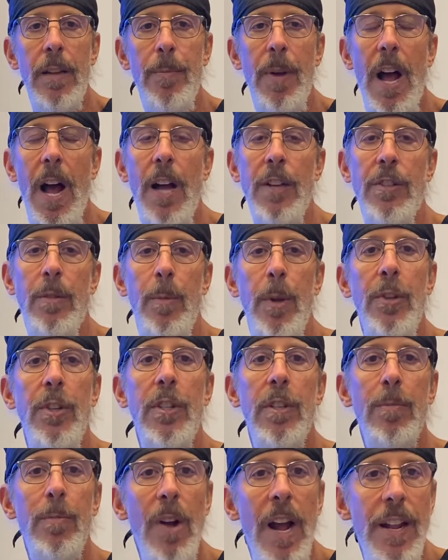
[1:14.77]
possible to
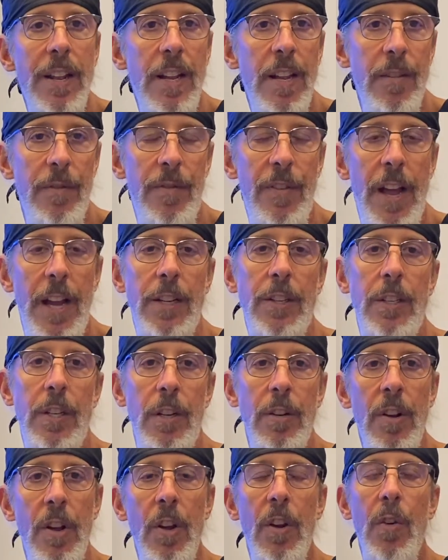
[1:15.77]
spread the
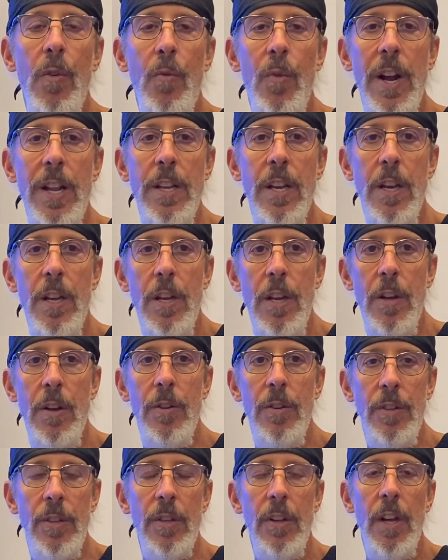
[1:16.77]
infection when you
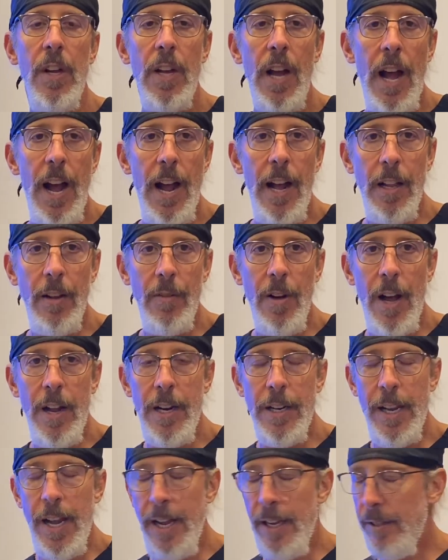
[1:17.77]
use
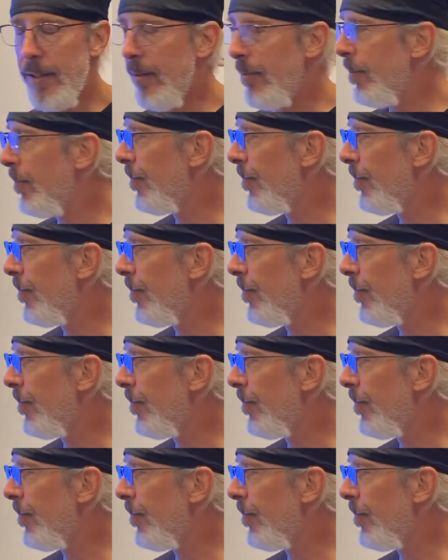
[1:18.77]
hyaluronidase.